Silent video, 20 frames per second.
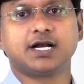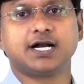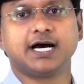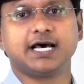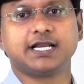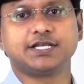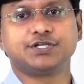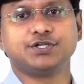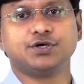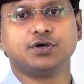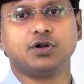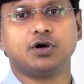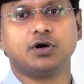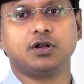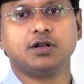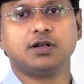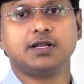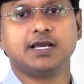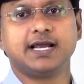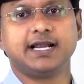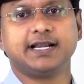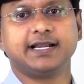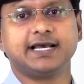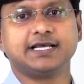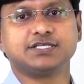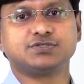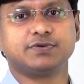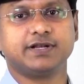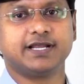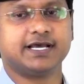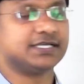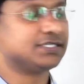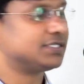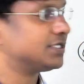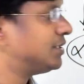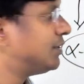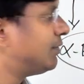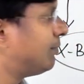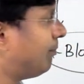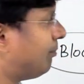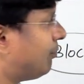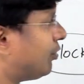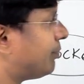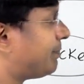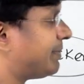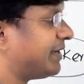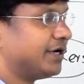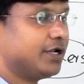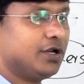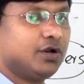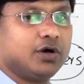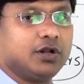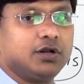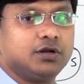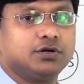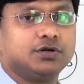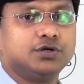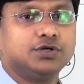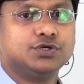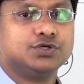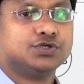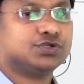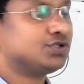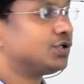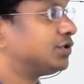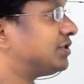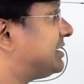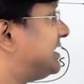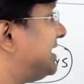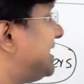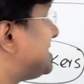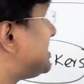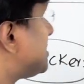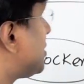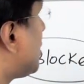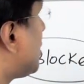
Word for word: carteolol and as well as bopindolol. So these